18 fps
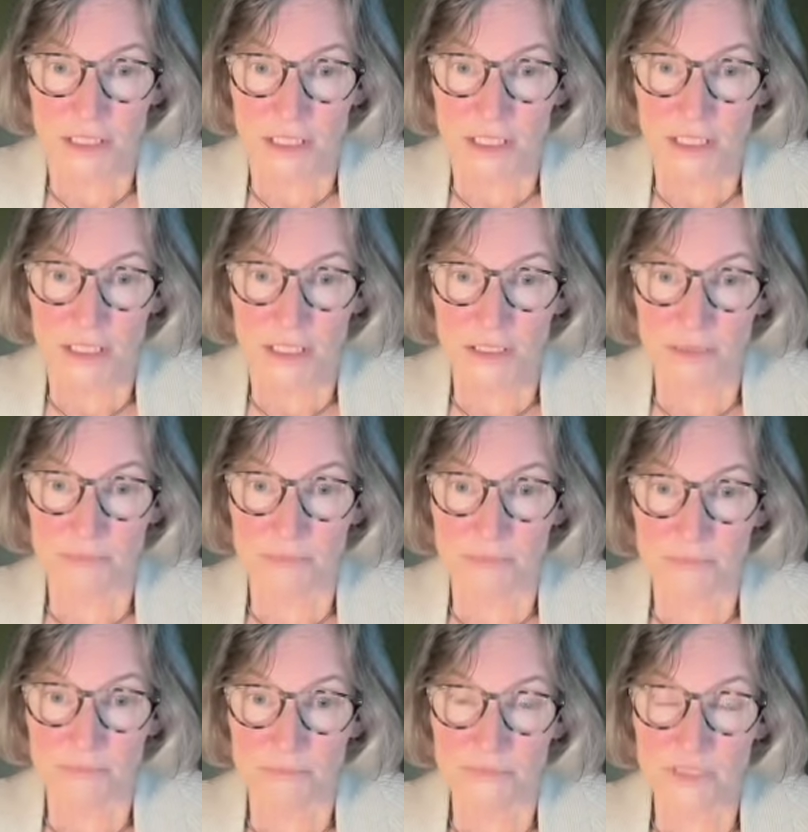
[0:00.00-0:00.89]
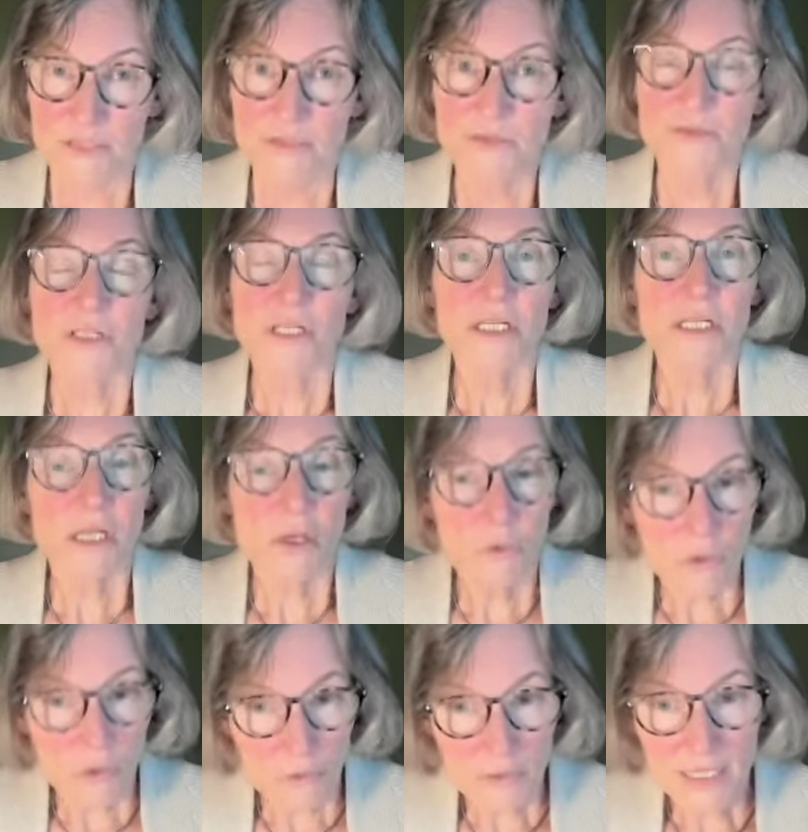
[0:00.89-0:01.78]
Then you say,
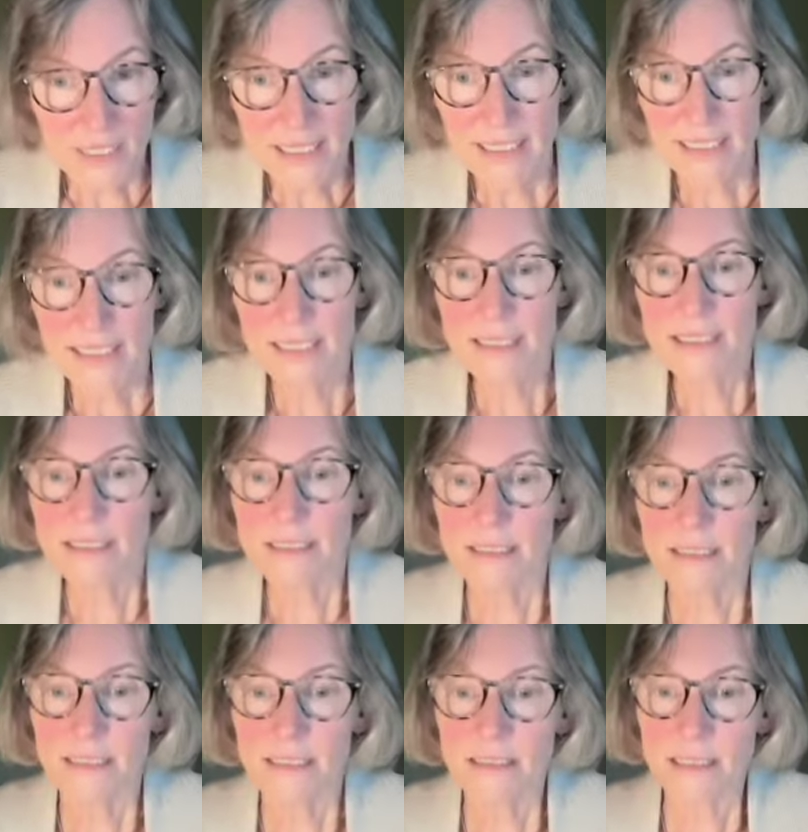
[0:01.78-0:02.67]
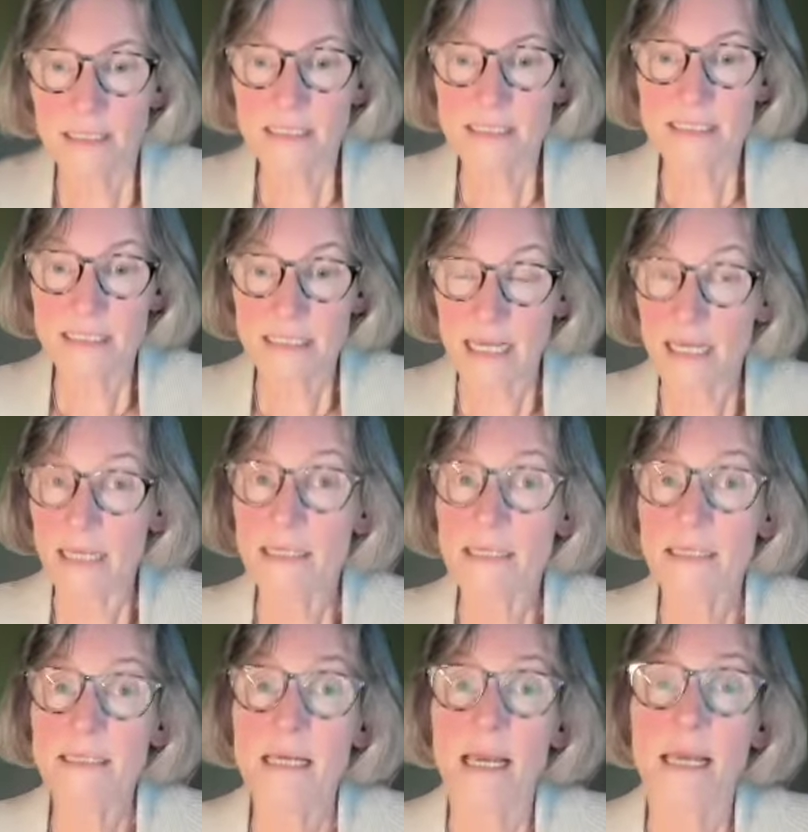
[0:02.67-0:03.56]
now go ahead and get
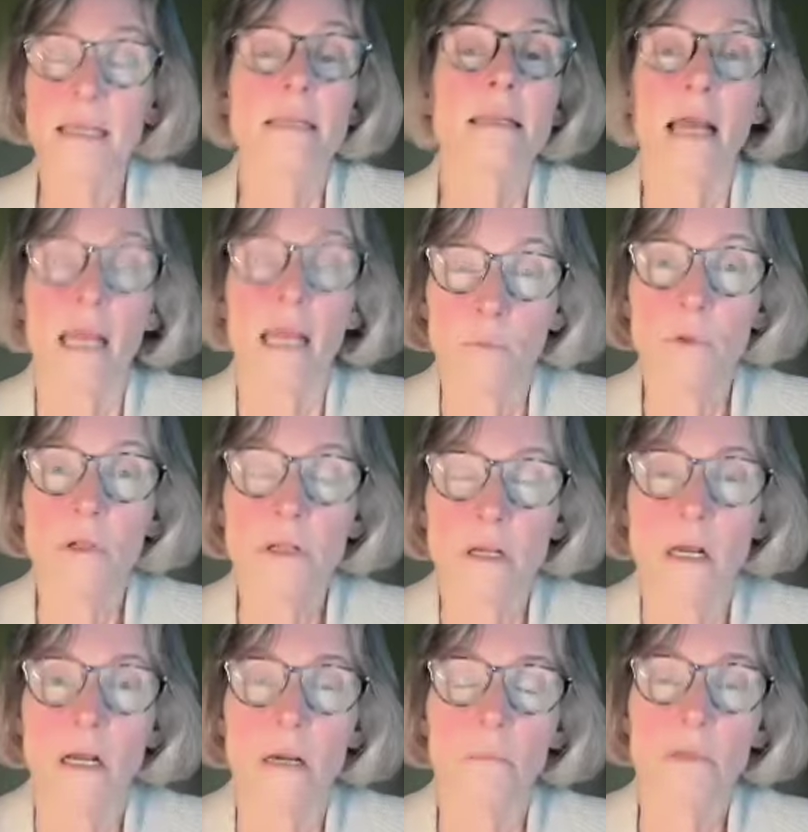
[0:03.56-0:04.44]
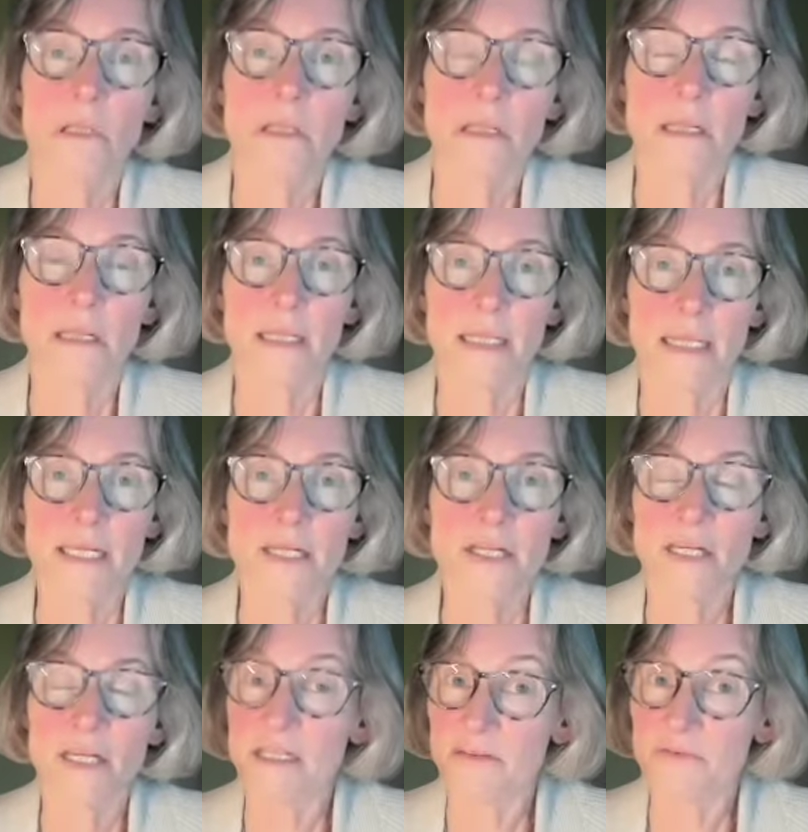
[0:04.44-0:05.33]
started, and I will come a little later,
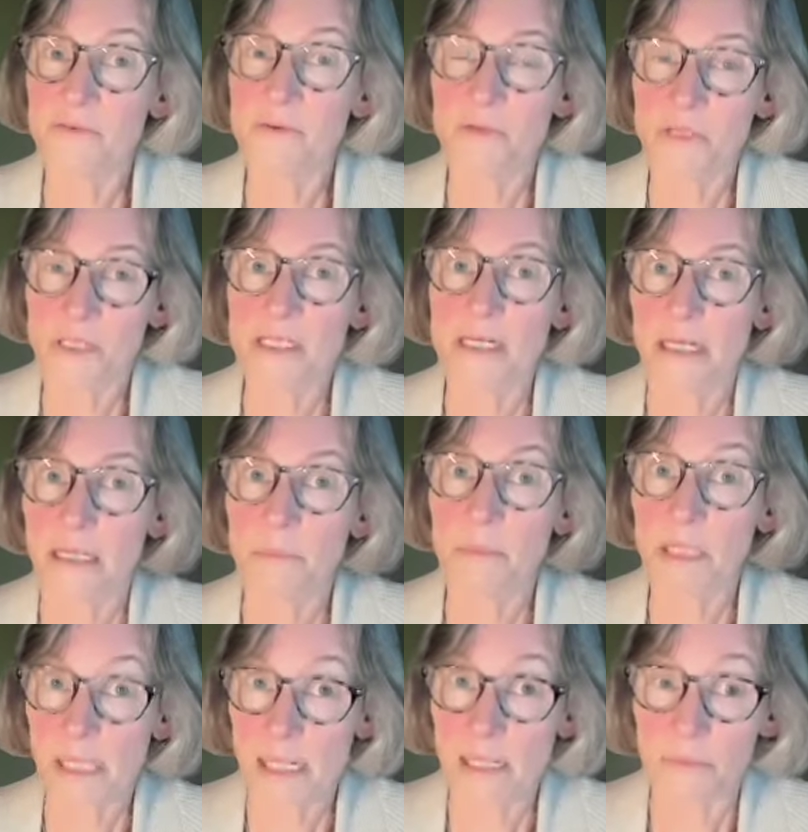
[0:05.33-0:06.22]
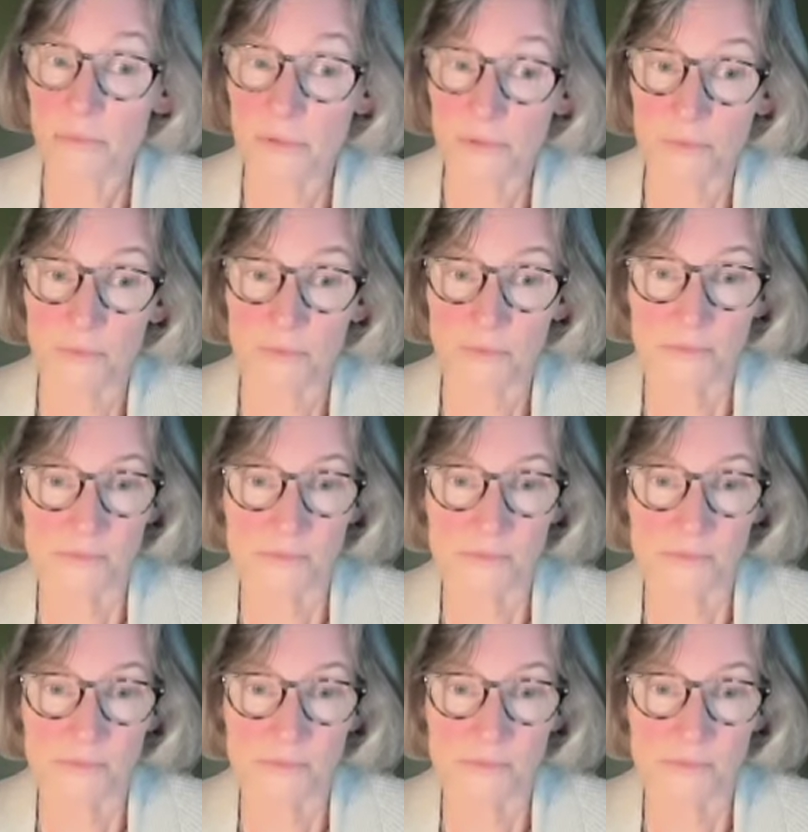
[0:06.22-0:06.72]
and if you need help, I help you.